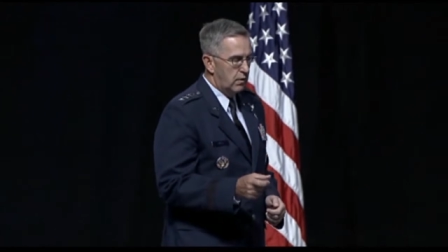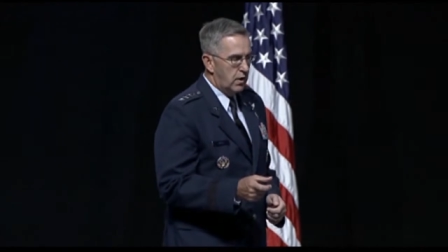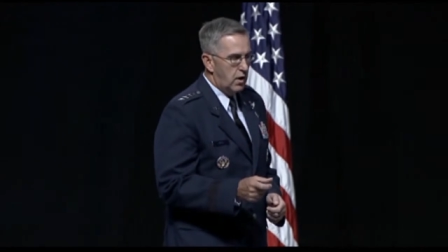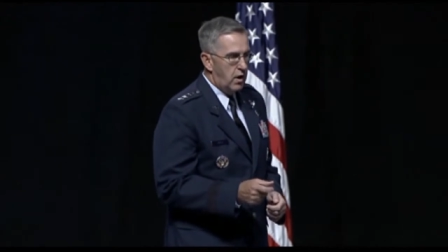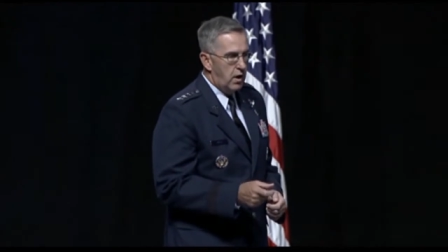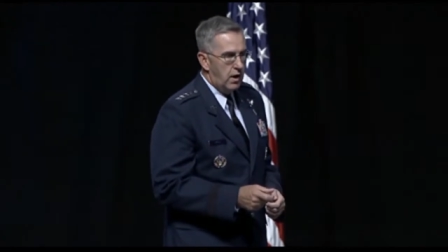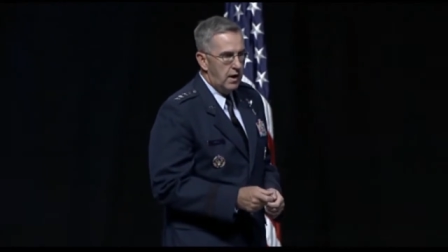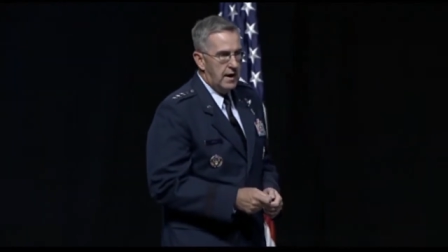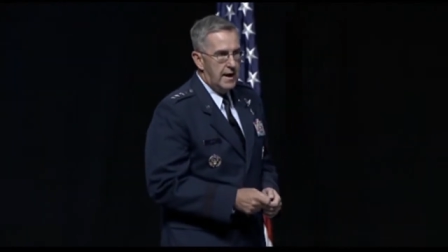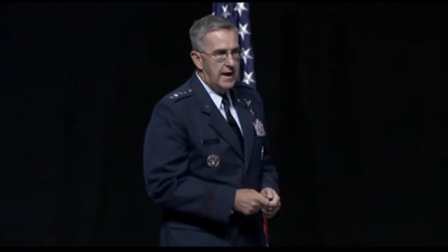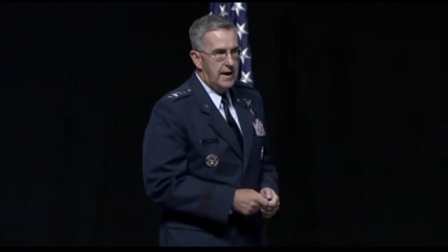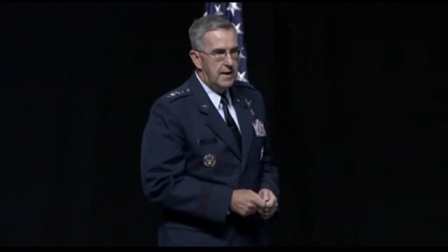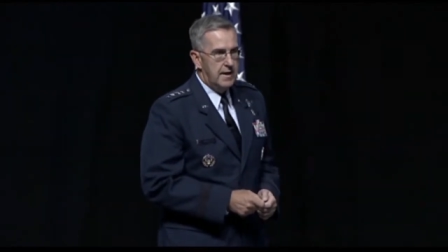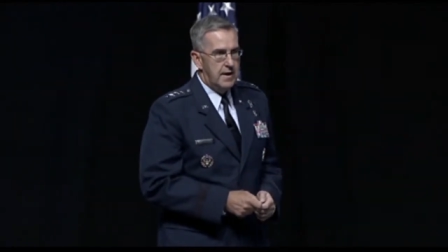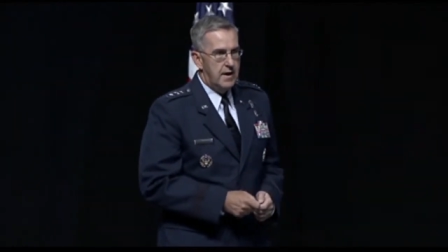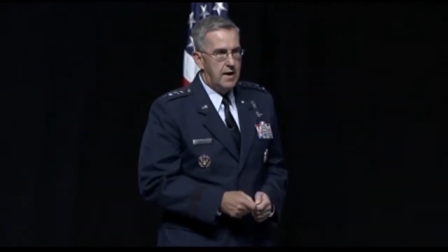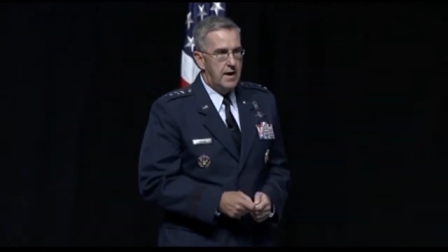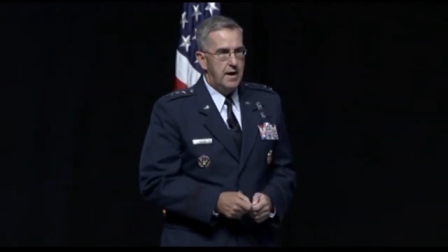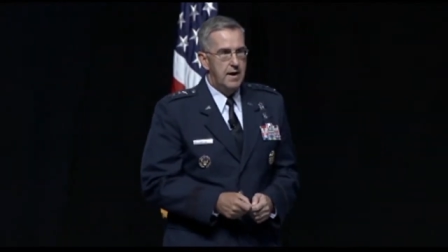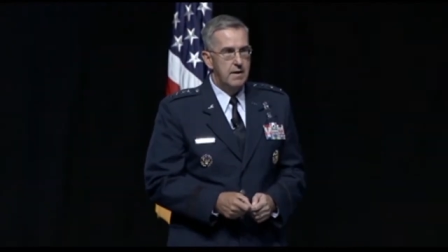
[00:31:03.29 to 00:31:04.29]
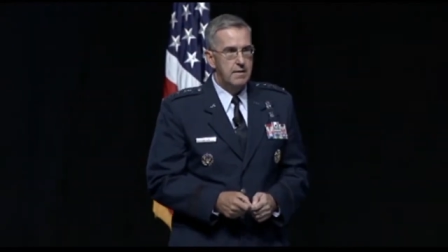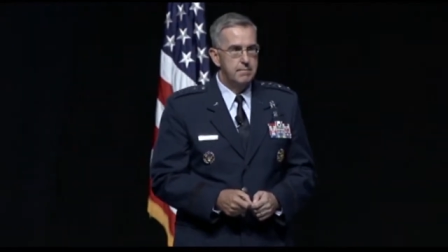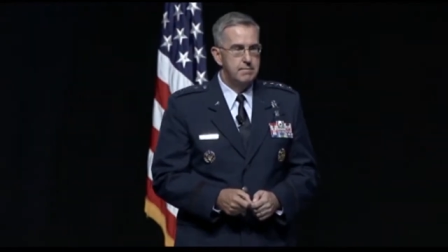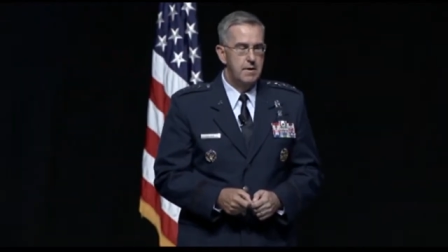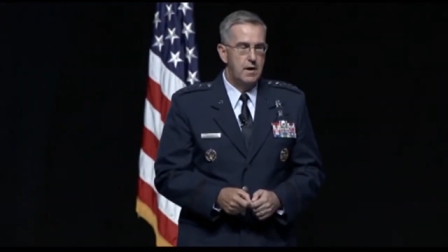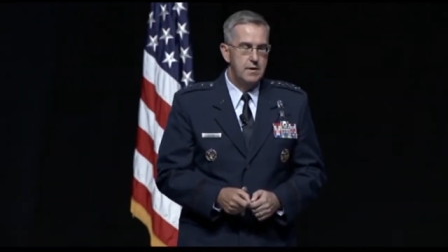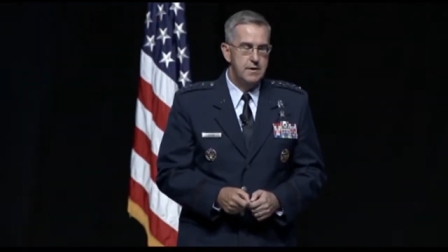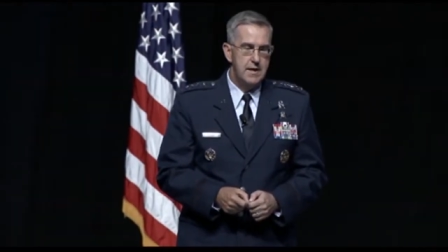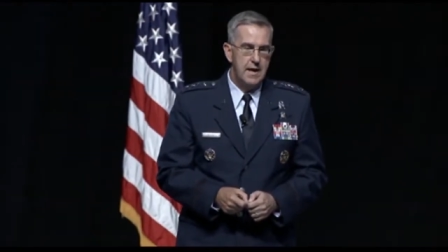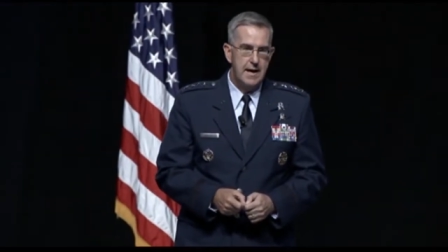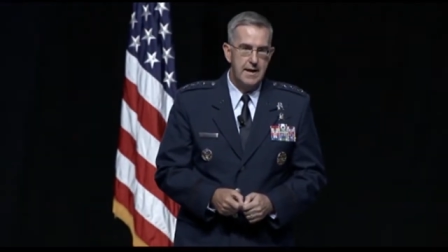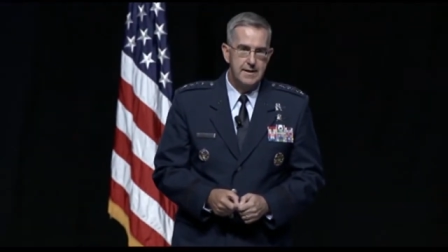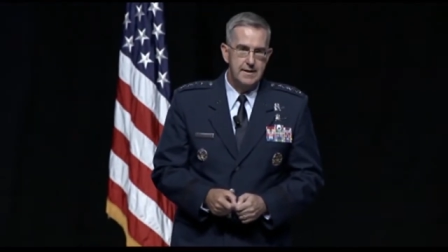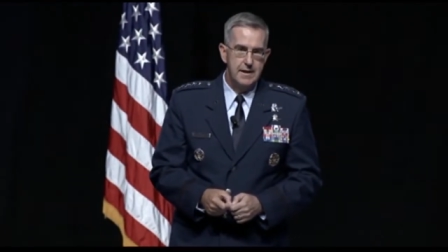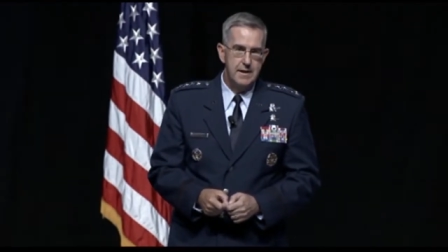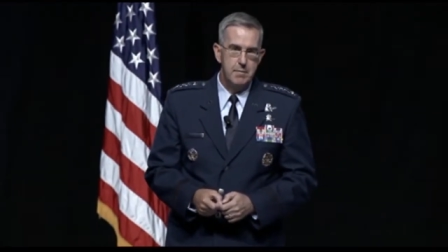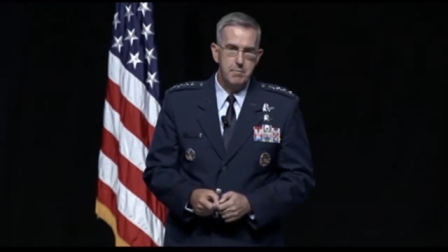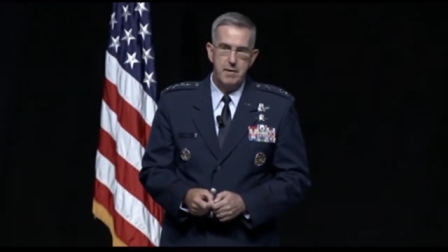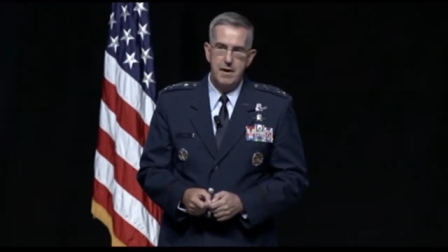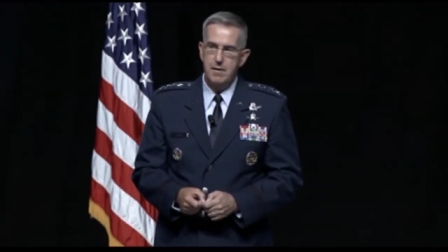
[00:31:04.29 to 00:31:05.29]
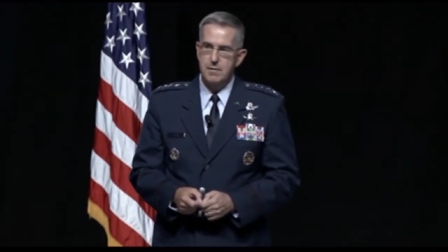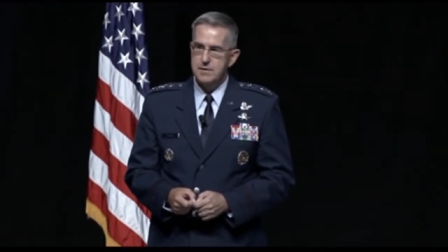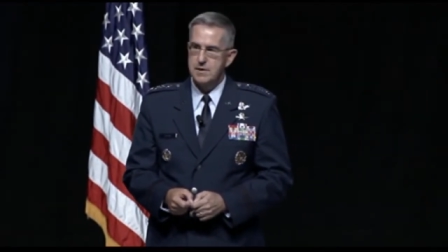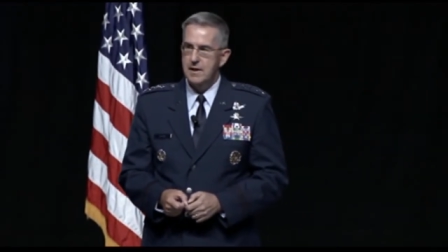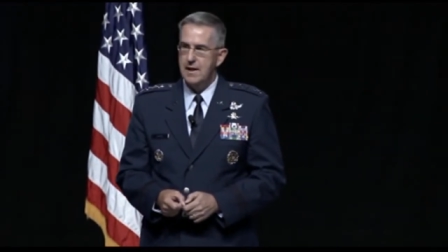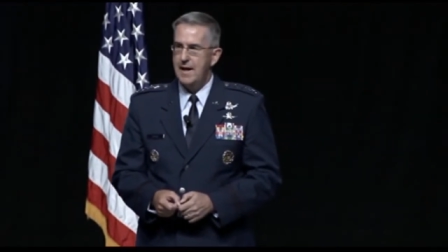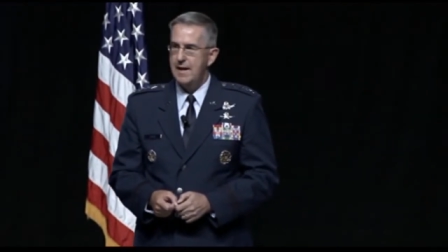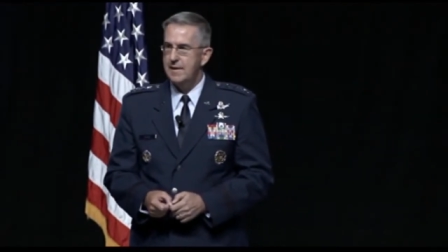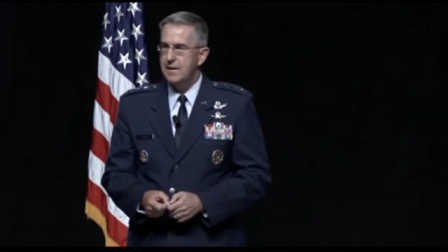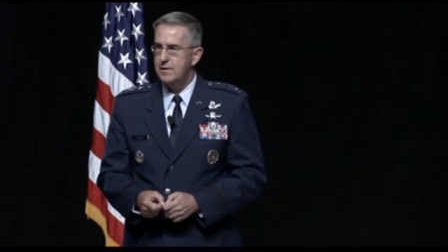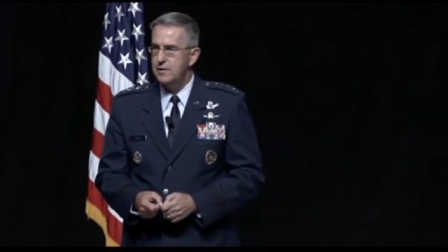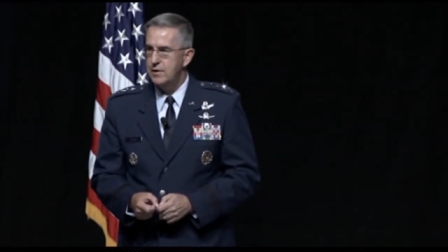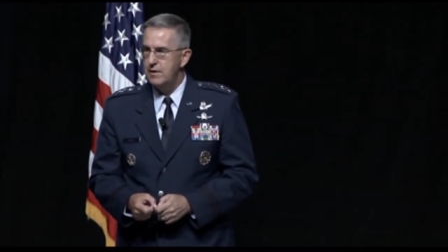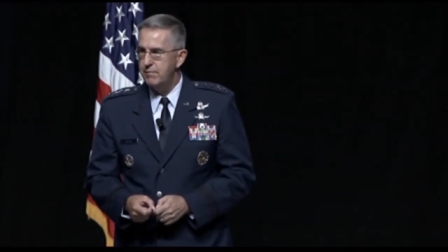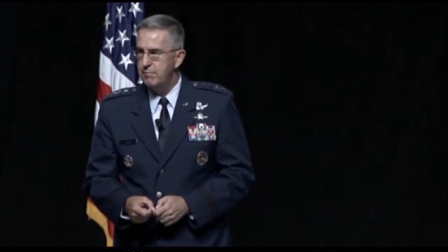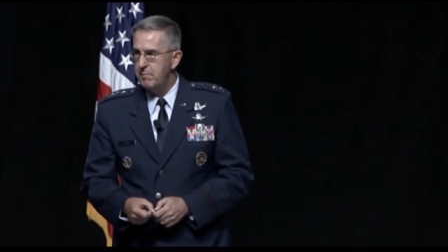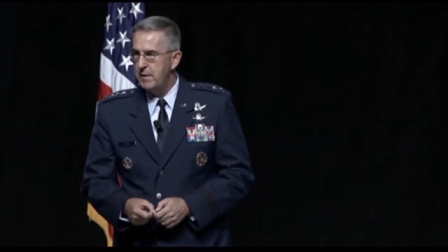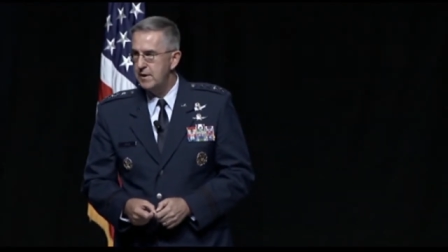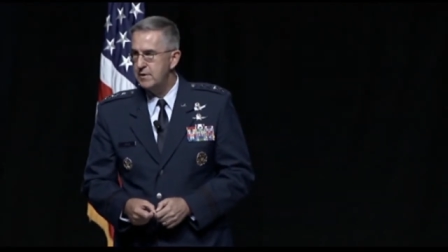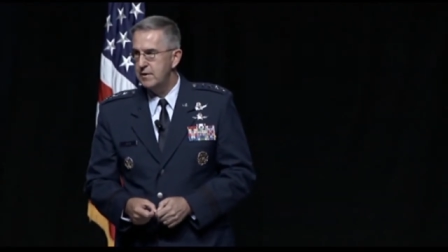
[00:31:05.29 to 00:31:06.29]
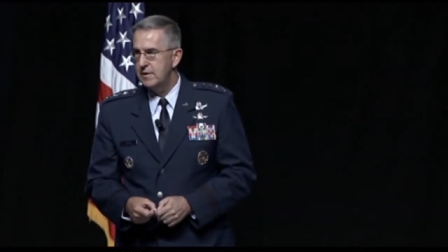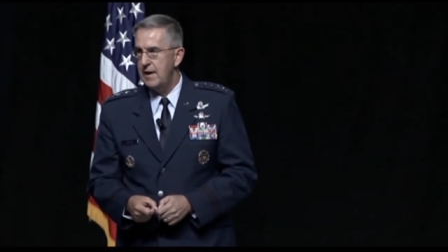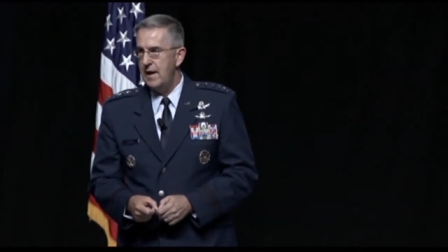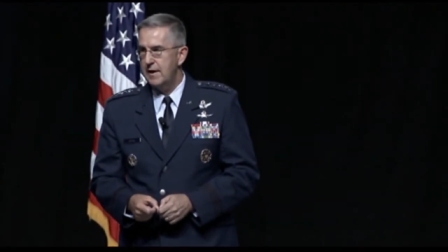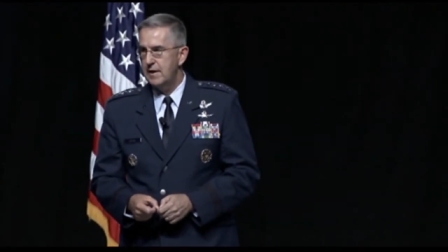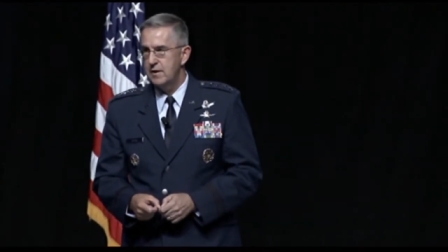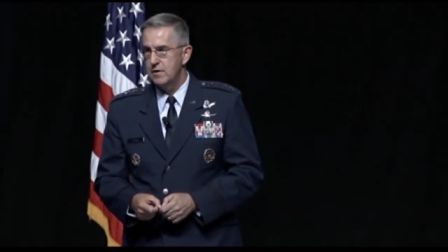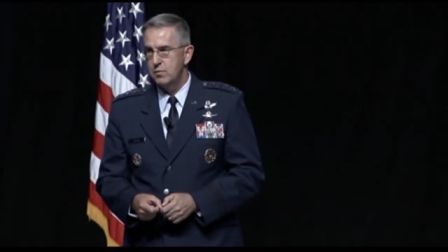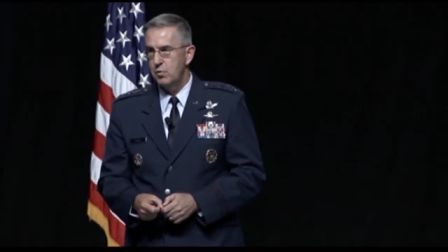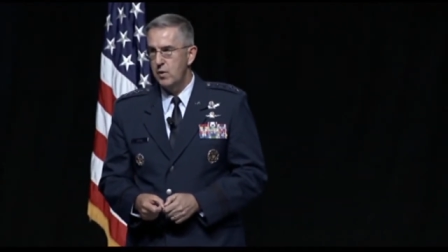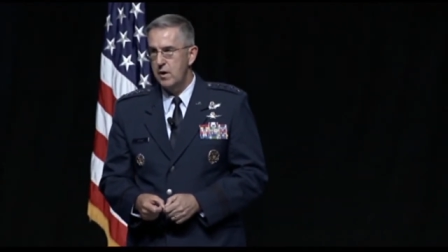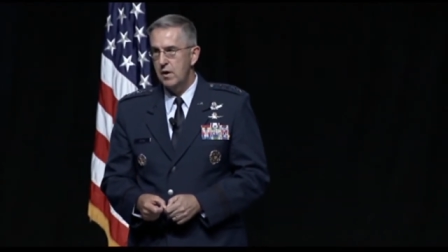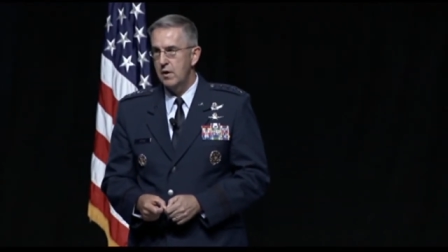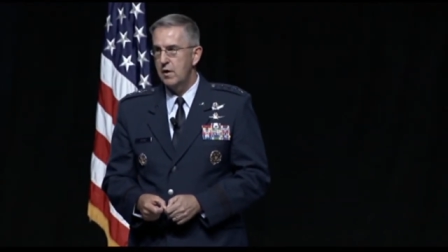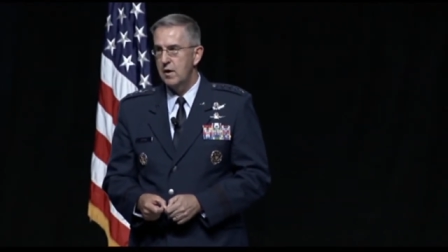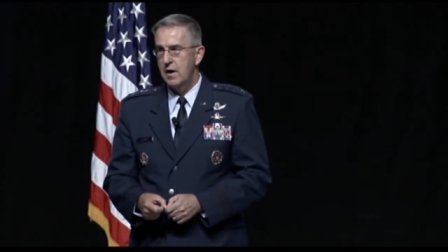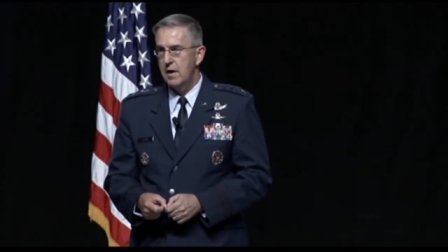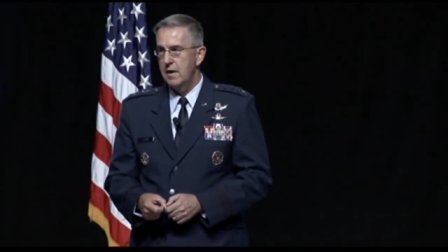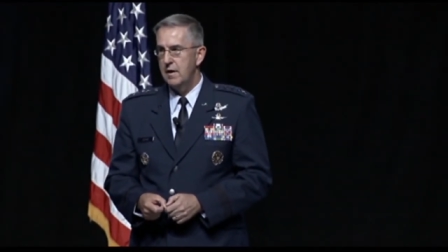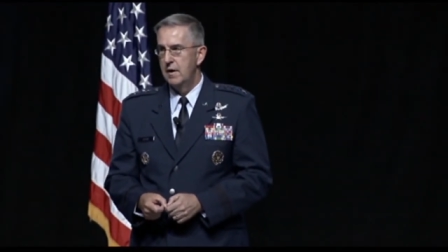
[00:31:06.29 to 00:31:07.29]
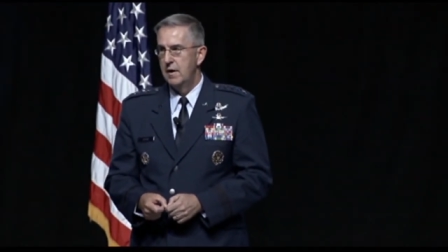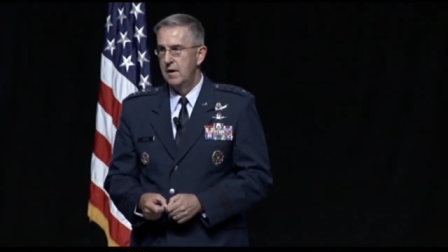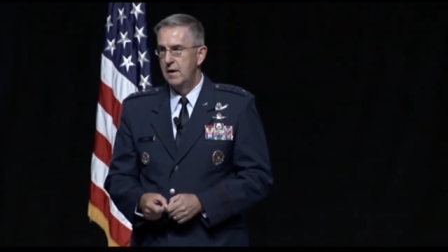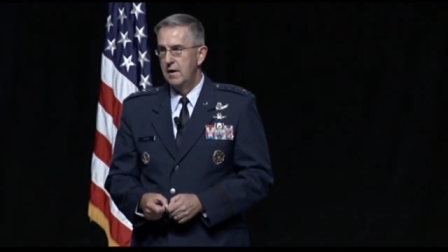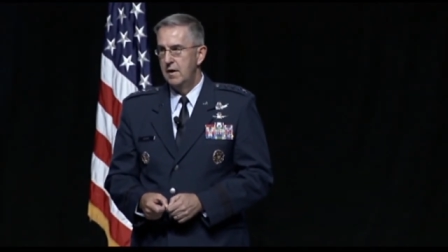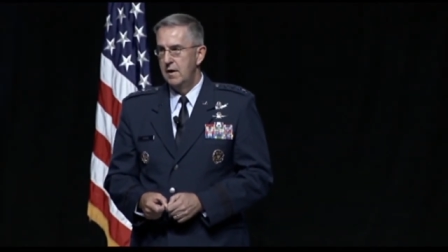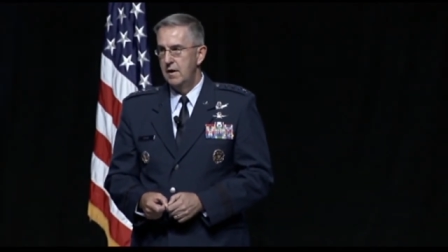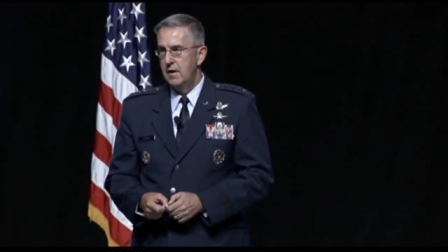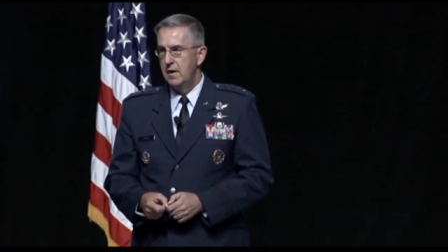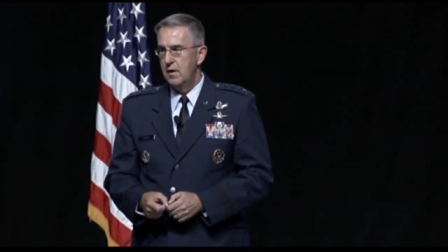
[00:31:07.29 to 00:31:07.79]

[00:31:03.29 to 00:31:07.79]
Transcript: General Carlisle and I are, are tied at the hip, and I was glad the chief mentioned that because we're going to